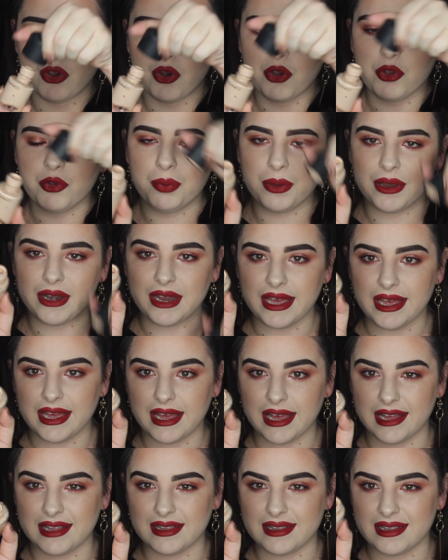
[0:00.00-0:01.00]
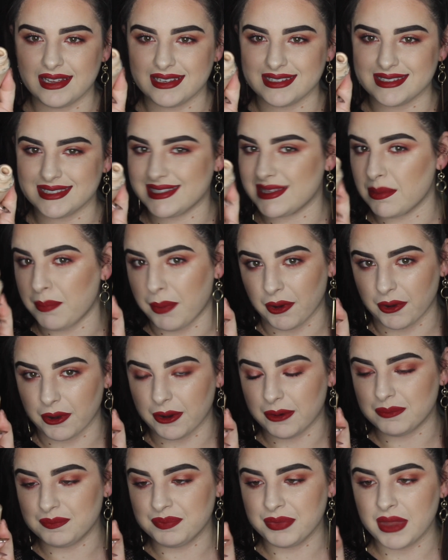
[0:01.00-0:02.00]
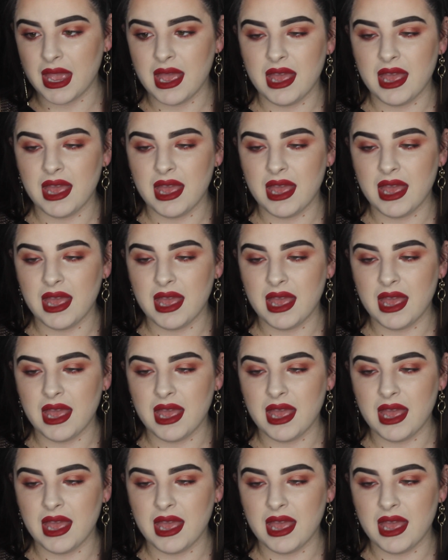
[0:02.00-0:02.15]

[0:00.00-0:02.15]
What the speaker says: you open it, it is the bottle.